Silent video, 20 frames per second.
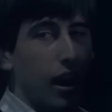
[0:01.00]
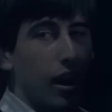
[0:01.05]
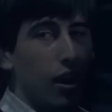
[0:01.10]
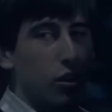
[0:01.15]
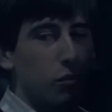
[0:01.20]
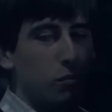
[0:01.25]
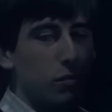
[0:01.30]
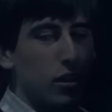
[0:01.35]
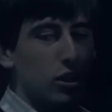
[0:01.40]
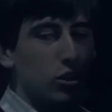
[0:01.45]

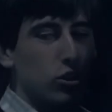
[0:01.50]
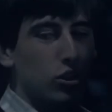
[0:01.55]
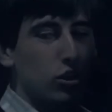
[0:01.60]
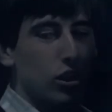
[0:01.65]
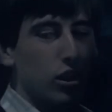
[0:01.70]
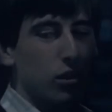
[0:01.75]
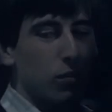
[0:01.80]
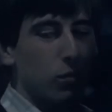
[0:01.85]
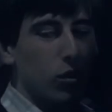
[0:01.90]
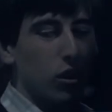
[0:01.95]
How much
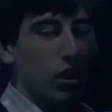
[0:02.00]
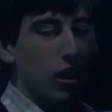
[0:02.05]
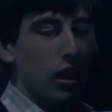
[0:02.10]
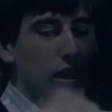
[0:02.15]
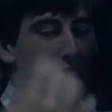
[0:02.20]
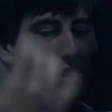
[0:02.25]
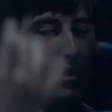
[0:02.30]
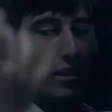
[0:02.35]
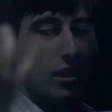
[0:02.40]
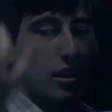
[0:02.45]
skin will I
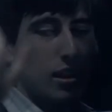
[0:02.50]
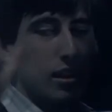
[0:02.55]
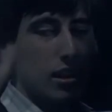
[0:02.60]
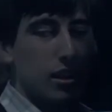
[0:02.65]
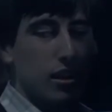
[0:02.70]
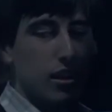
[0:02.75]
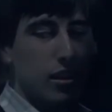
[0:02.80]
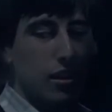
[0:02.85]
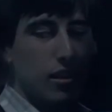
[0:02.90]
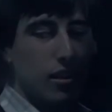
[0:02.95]
see?
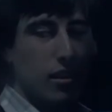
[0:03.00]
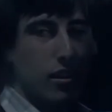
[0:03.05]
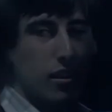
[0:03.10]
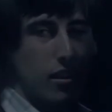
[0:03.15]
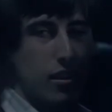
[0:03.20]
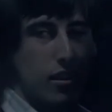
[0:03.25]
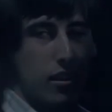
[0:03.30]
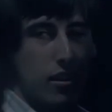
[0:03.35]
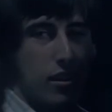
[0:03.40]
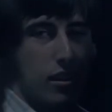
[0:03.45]

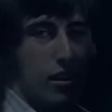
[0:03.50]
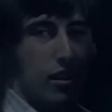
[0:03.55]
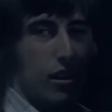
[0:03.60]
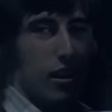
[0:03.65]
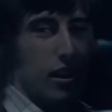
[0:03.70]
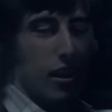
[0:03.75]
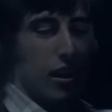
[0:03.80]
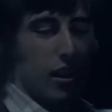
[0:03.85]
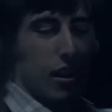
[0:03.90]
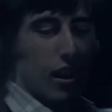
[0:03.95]

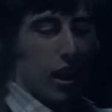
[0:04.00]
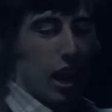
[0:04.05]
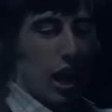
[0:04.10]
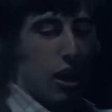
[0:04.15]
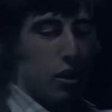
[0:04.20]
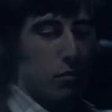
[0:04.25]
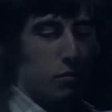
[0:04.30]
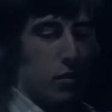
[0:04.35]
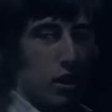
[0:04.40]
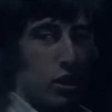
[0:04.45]

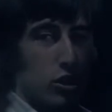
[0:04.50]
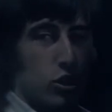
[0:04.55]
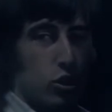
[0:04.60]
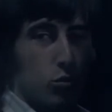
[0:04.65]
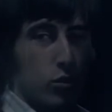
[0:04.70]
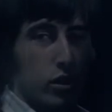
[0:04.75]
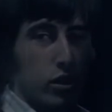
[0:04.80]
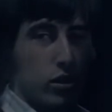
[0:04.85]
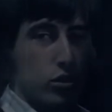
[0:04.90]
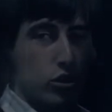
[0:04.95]
How much
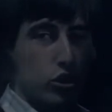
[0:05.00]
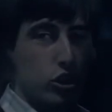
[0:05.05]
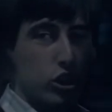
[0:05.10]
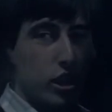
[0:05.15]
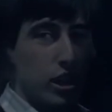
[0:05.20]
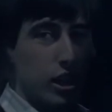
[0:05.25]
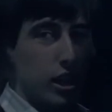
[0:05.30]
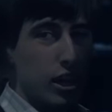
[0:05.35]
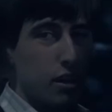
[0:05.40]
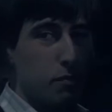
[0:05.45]
will she